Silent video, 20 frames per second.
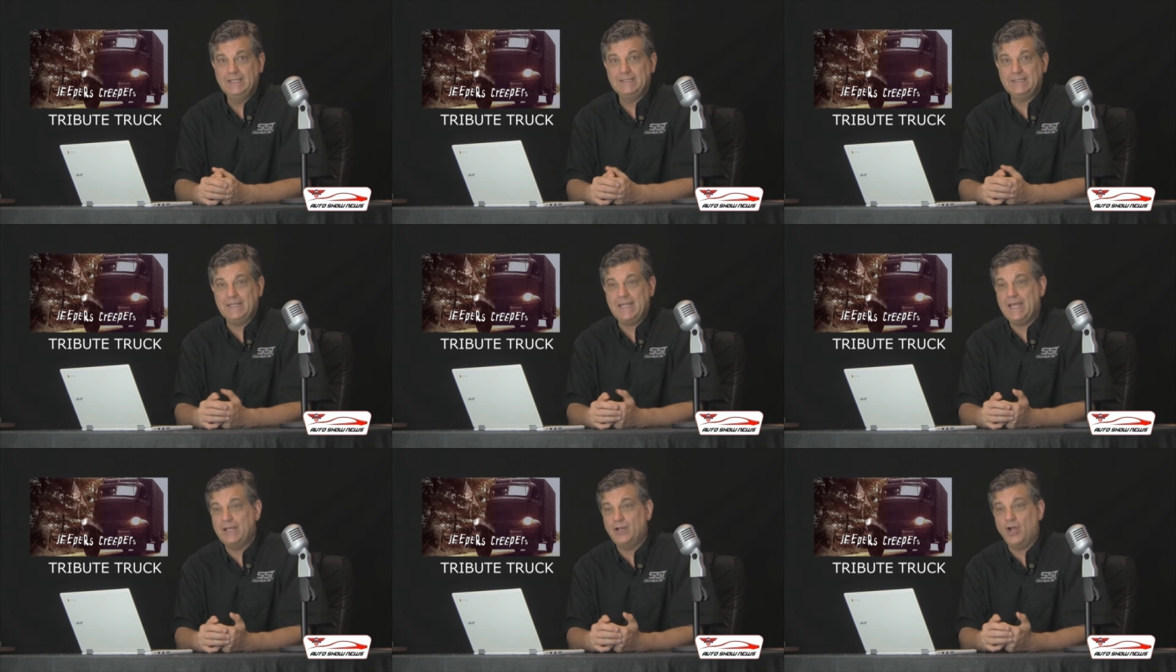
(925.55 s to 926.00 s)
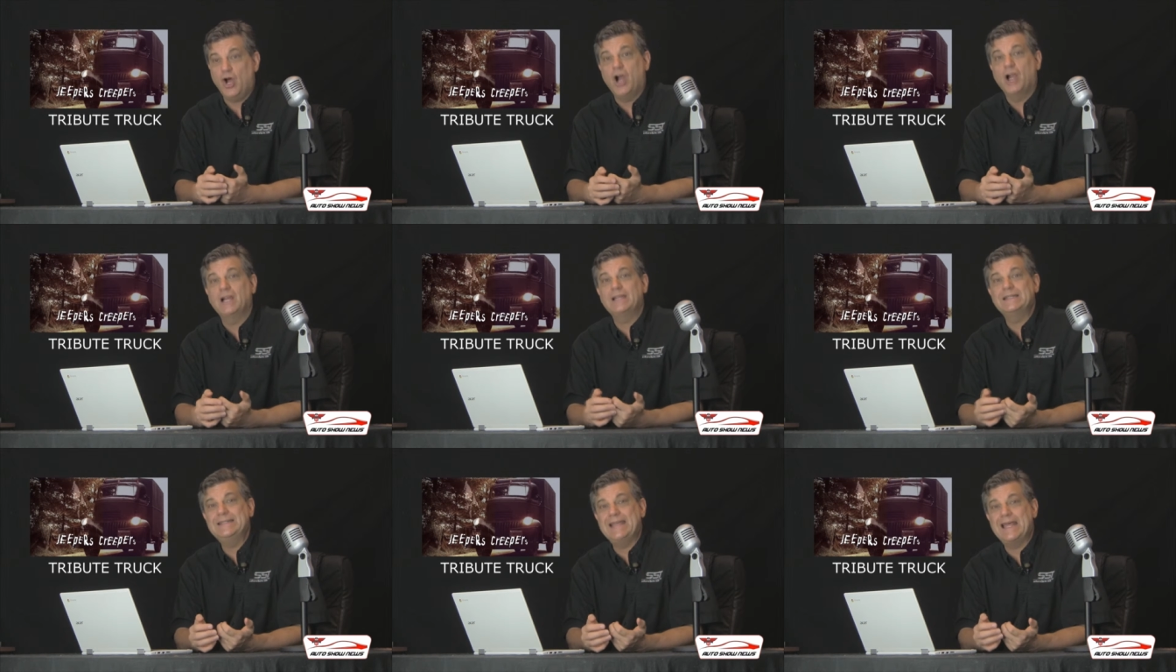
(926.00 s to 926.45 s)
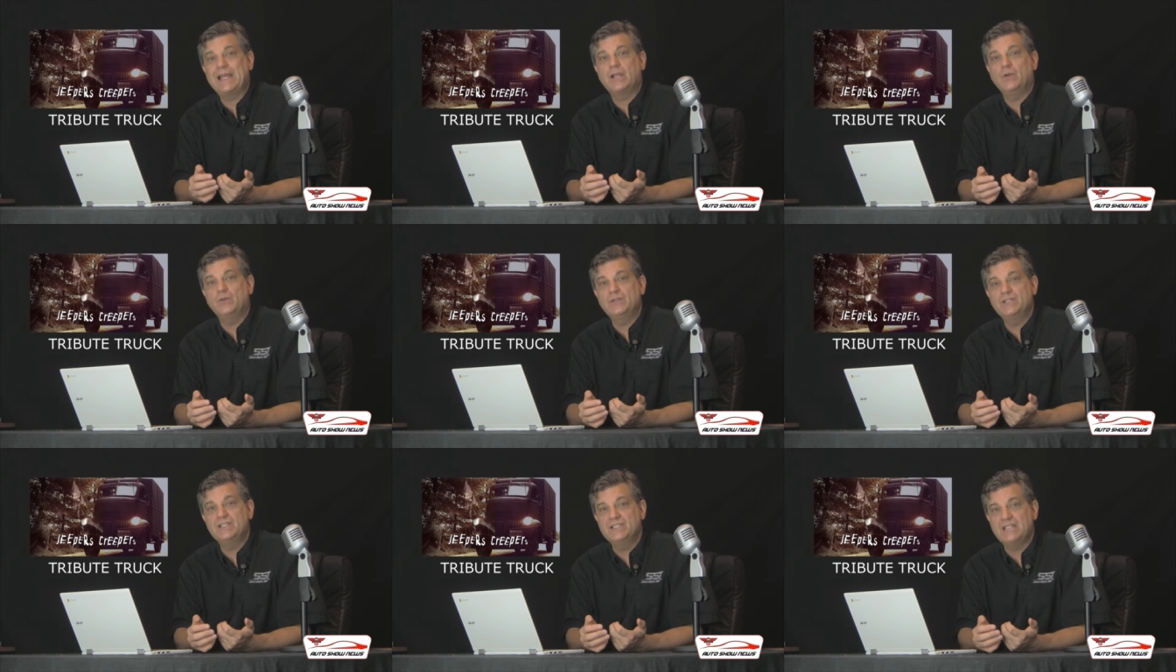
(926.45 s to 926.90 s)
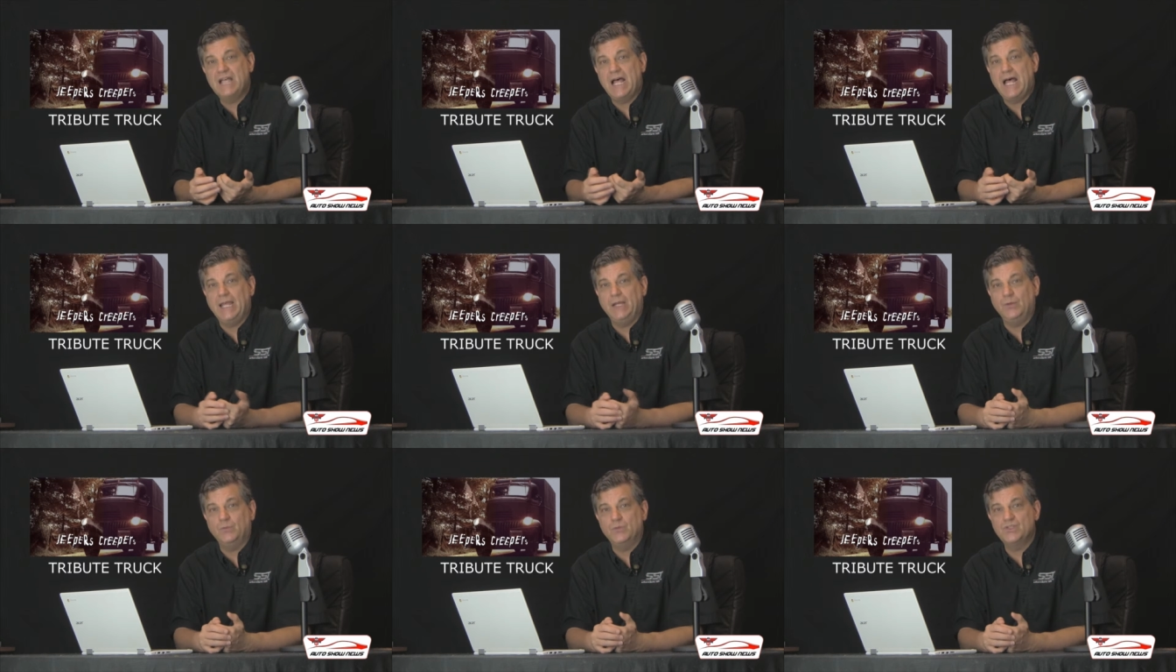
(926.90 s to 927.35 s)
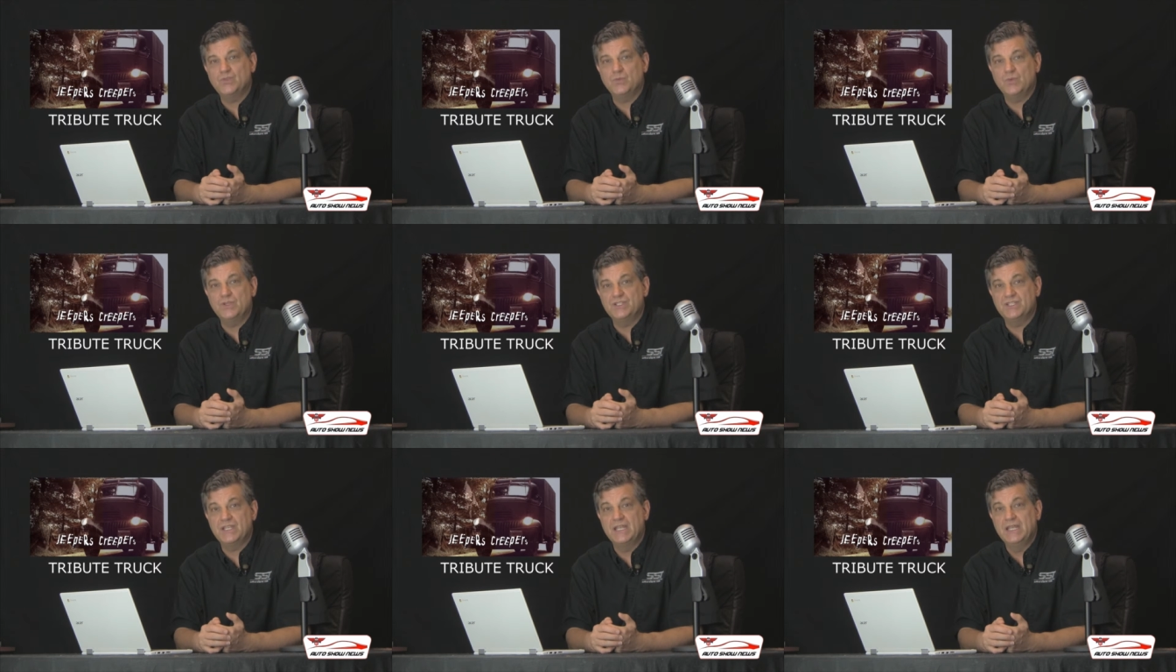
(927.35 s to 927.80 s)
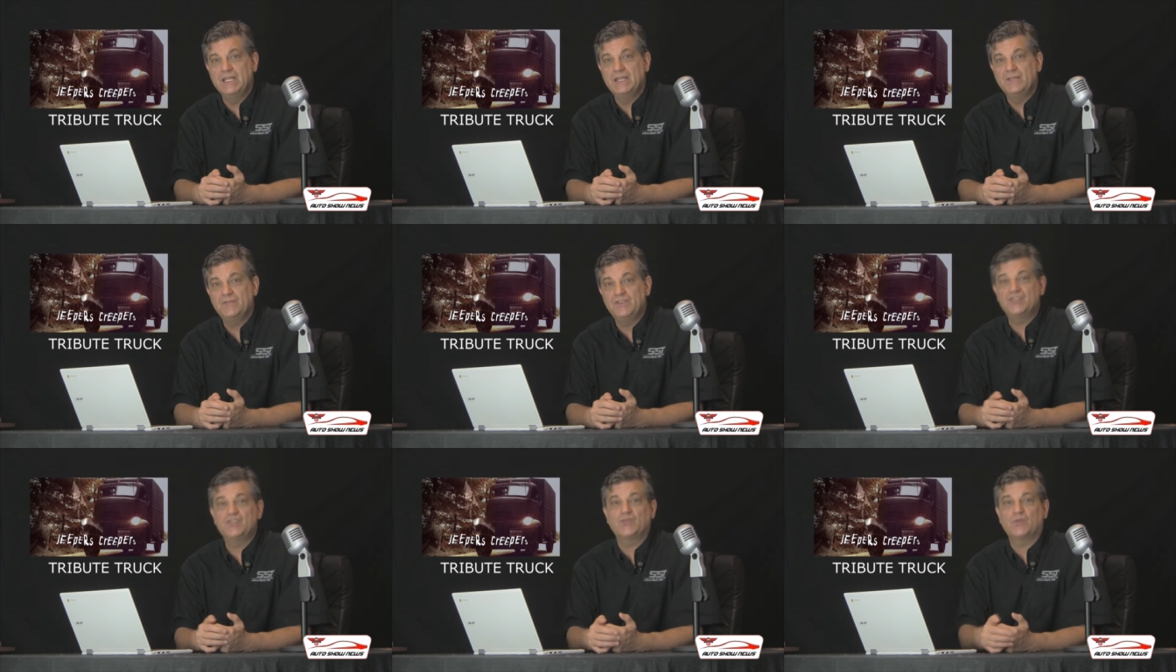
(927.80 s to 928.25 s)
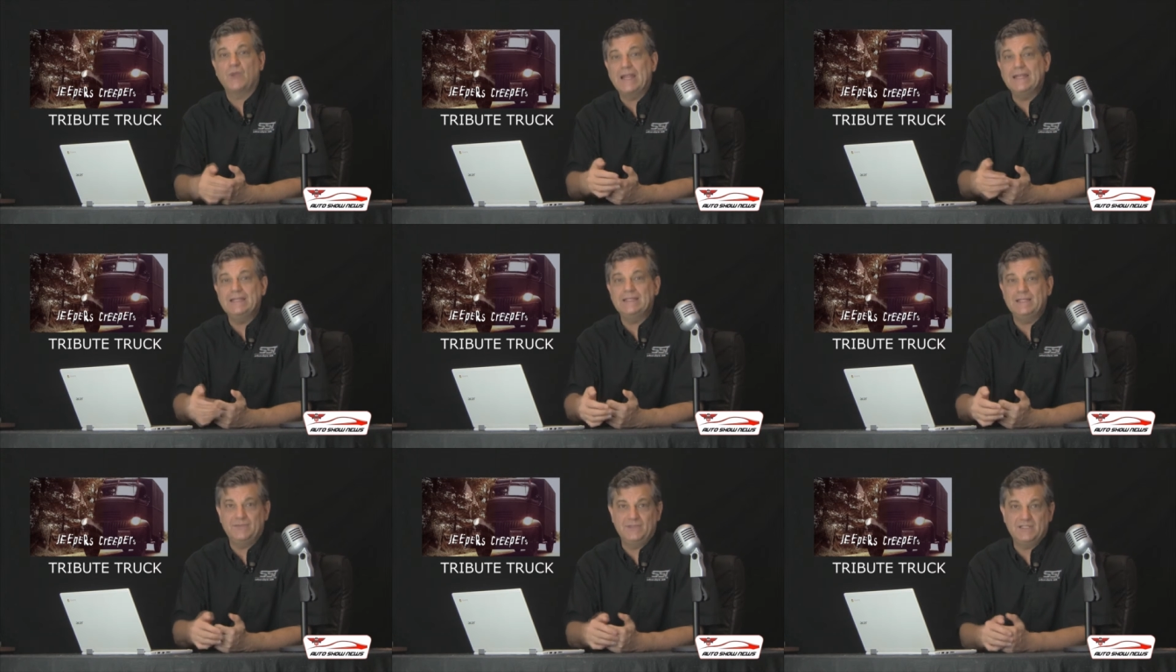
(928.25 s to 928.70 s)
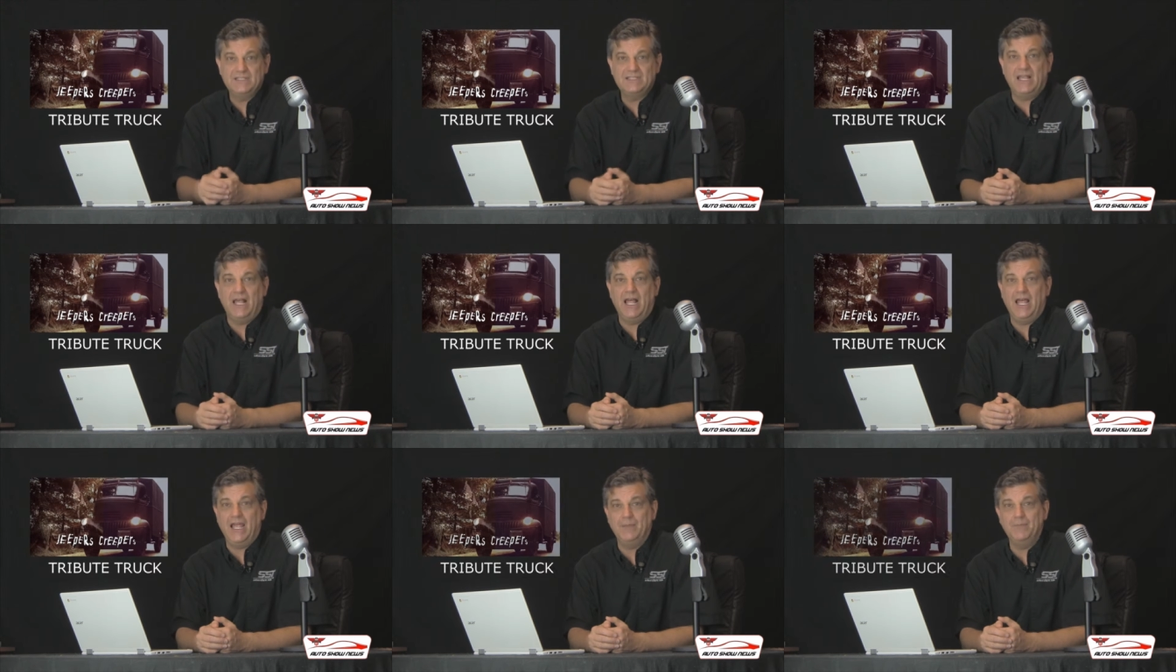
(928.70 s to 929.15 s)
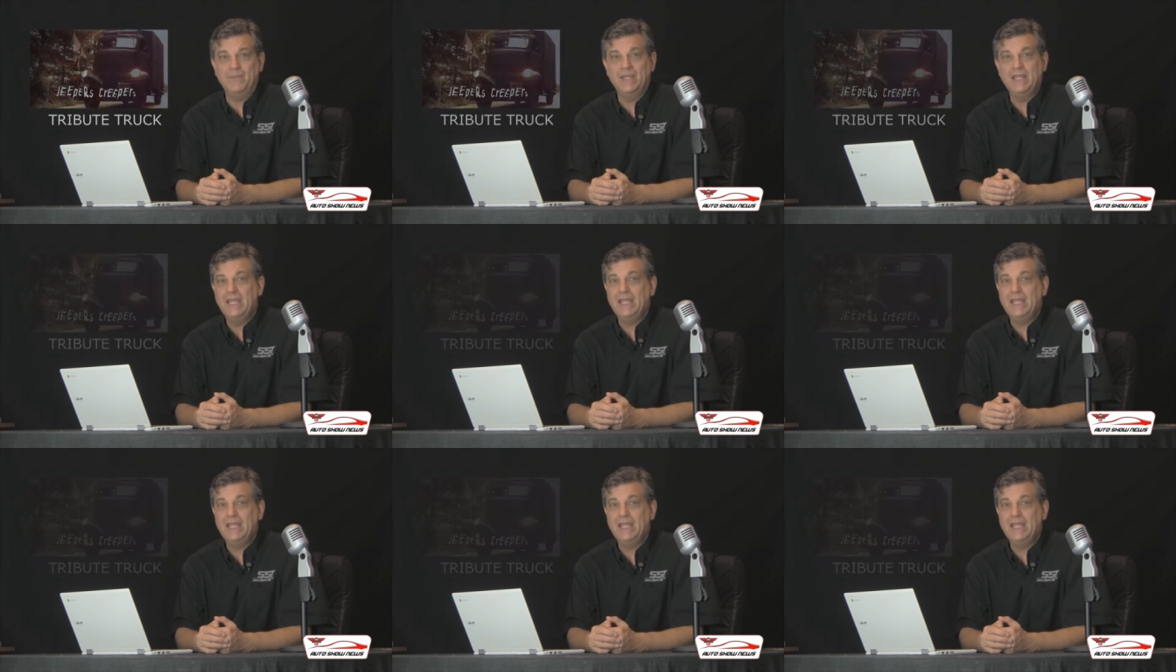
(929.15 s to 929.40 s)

They had Art Deco design, which was the trend at the time.